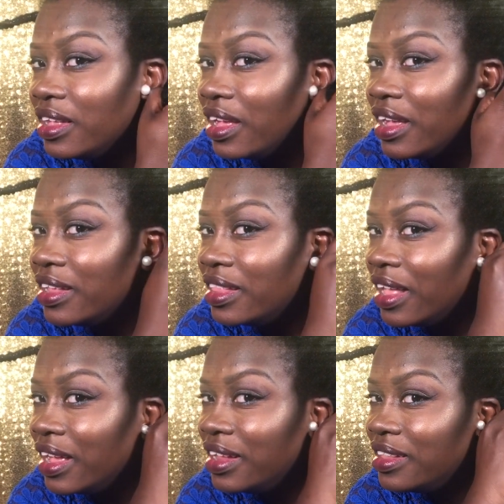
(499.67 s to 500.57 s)
and
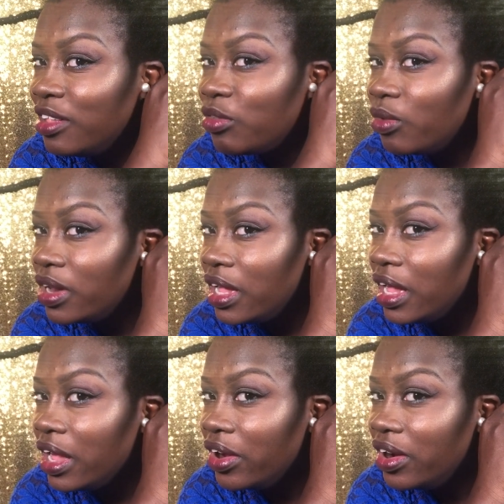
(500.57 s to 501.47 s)
then this one
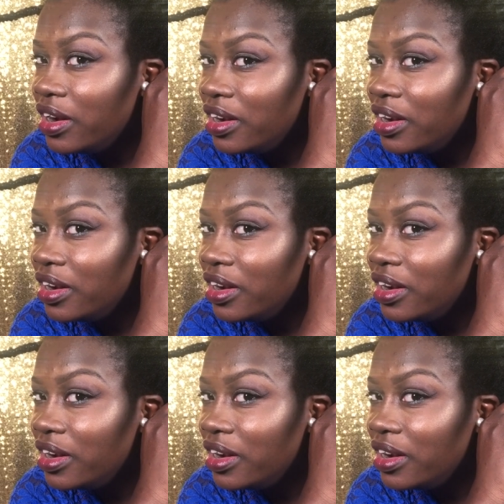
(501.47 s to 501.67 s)
here,